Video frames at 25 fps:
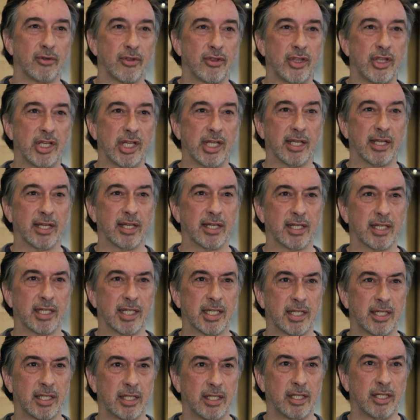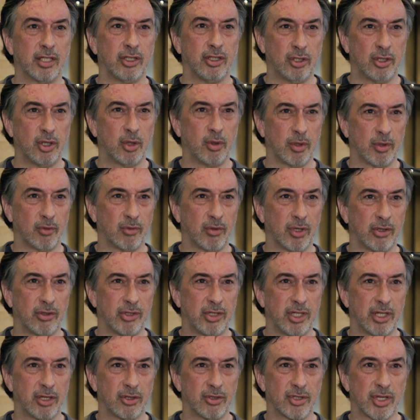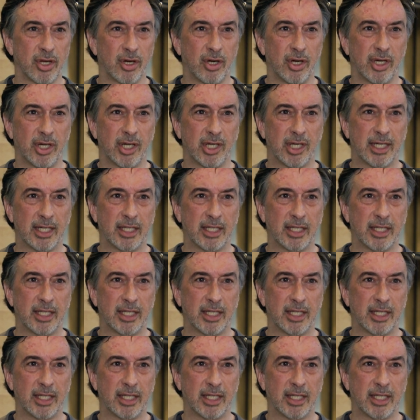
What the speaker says: thing. You know what rodeos are?